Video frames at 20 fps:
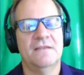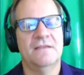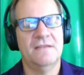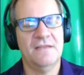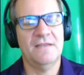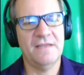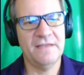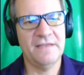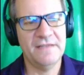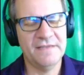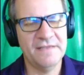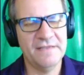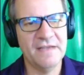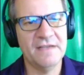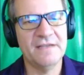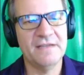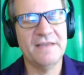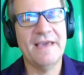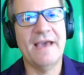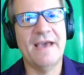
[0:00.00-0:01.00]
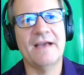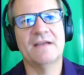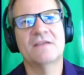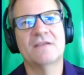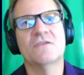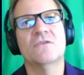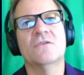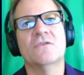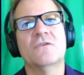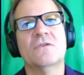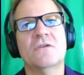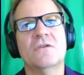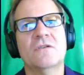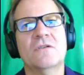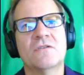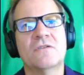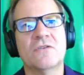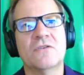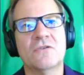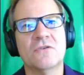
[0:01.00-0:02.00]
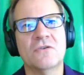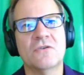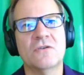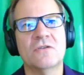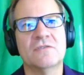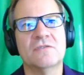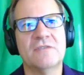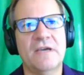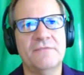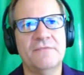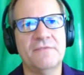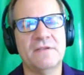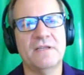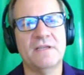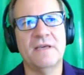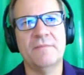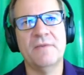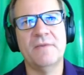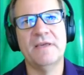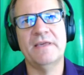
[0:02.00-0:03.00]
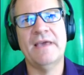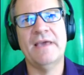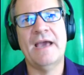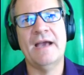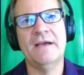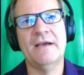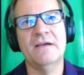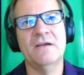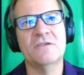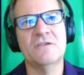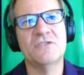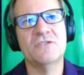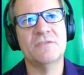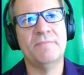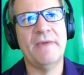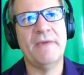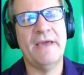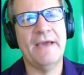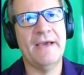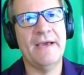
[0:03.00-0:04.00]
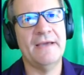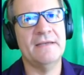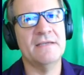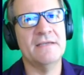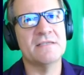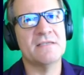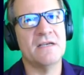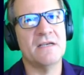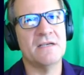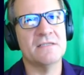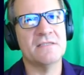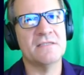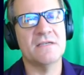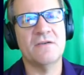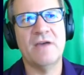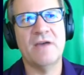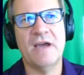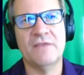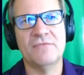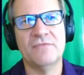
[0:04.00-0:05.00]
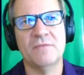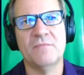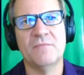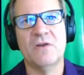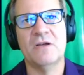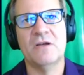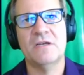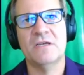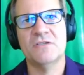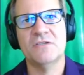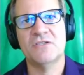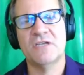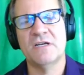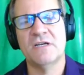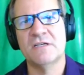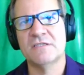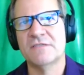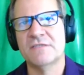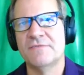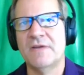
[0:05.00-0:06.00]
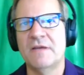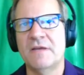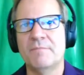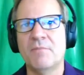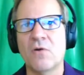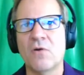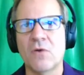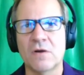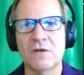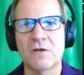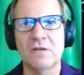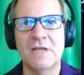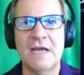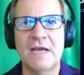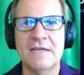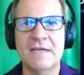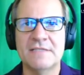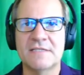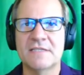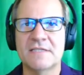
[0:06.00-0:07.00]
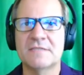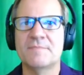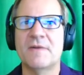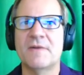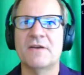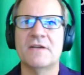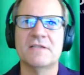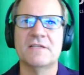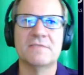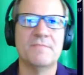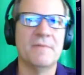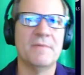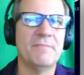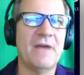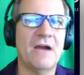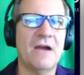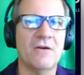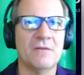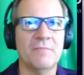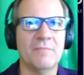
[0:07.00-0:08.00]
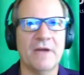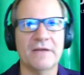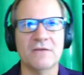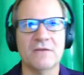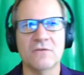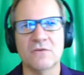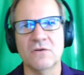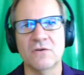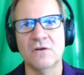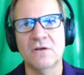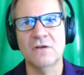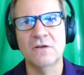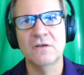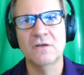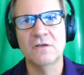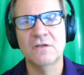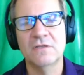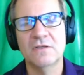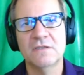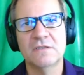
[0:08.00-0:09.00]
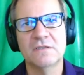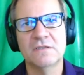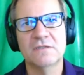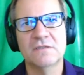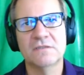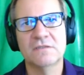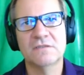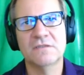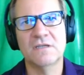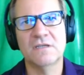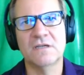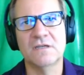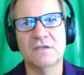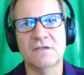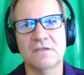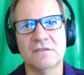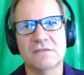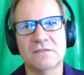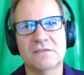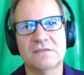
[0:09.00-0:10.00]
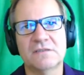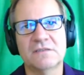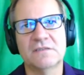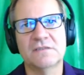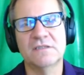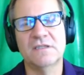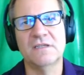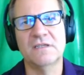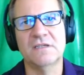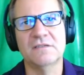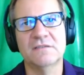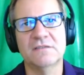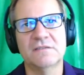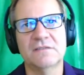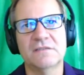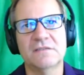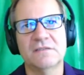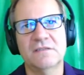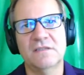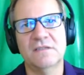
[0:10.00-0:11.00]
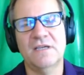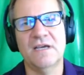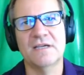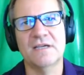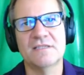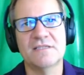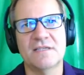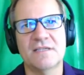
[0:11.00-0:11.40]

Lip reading: Yeah, Google definitely, but Yahoo Japan is also half the market share. It's a very portalized experience, but powered by Google. So it's, yeah.